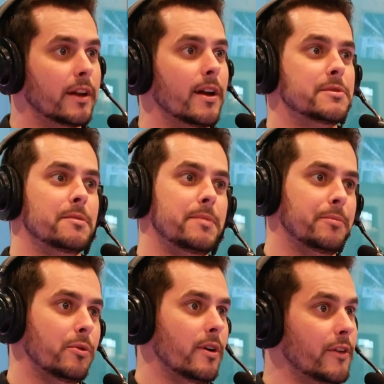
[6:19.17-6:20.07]
When it comes to
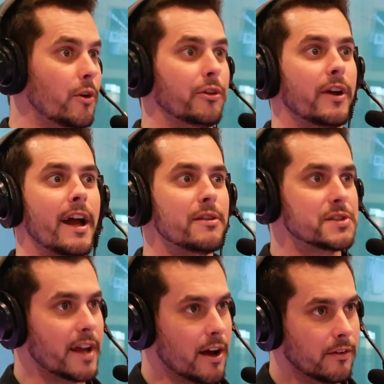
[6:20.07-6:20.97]
people who have owned their house
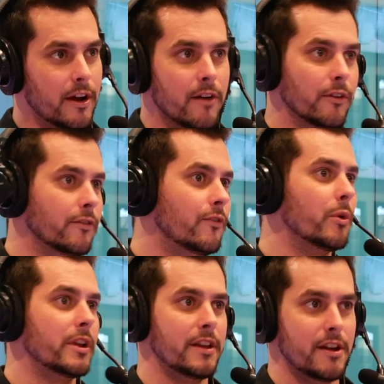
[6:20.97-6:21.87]
now for
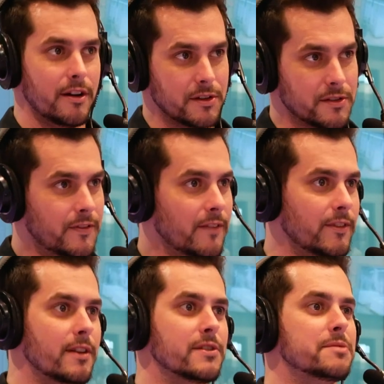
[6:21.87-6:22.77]
40 years,
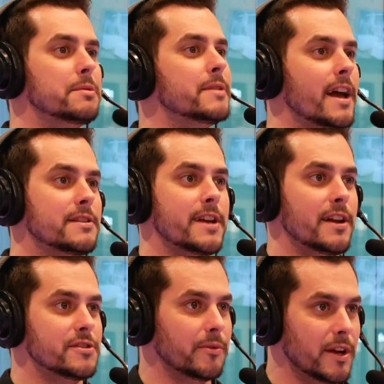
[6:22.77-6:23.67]
50 years, it's been passed
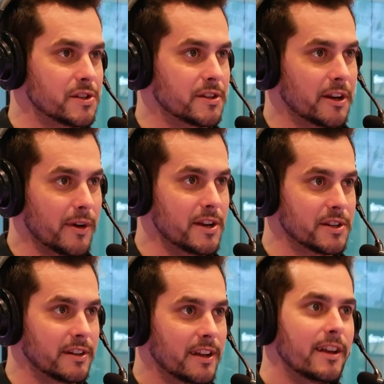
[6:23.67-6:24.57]
down generation to
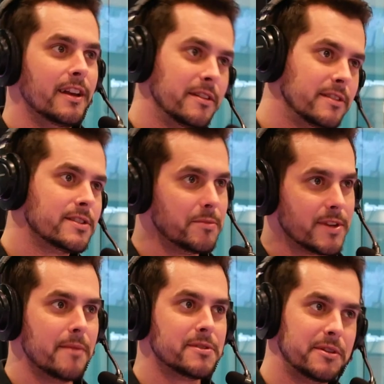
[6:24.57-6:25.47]
generation.
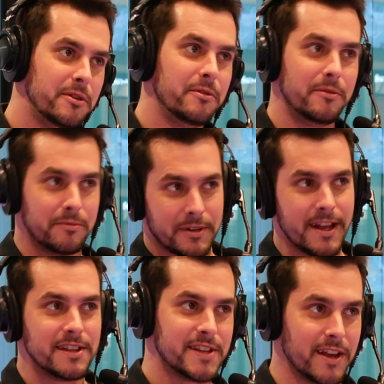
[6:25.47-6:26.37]
Sometimes the new
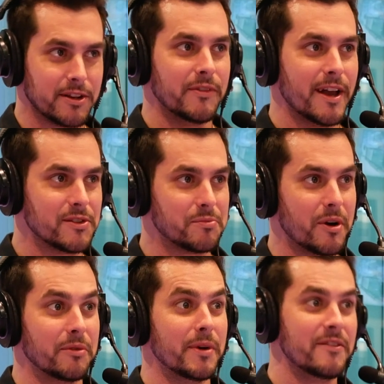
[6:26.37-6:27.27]
kids taking over the house
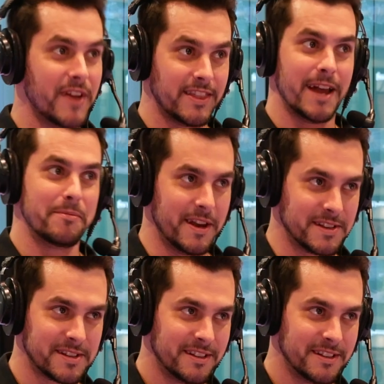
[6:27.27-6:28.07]
want to renovate that place.